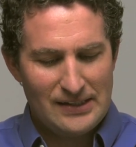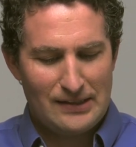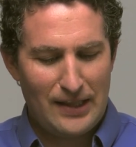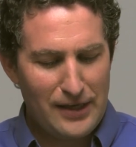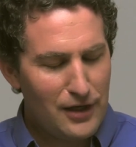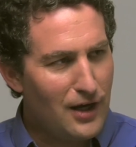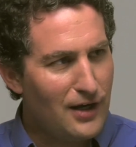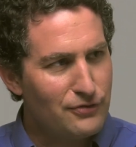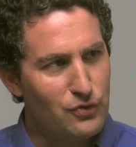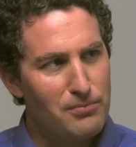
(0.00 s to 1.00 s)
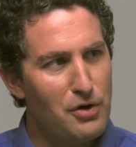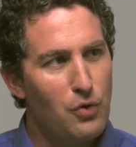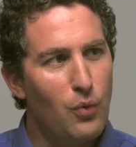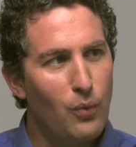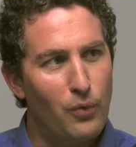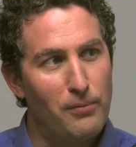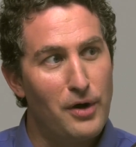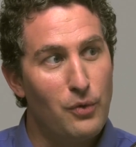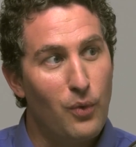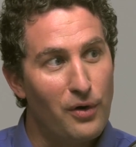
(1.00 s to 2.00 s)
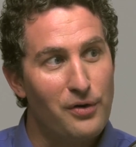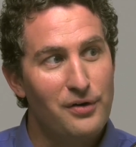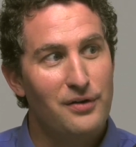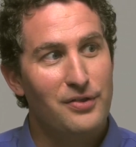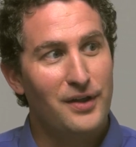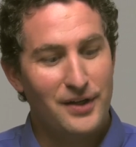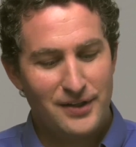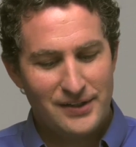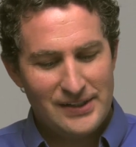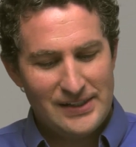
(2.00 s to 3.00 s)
layoffs, remote, remote work, the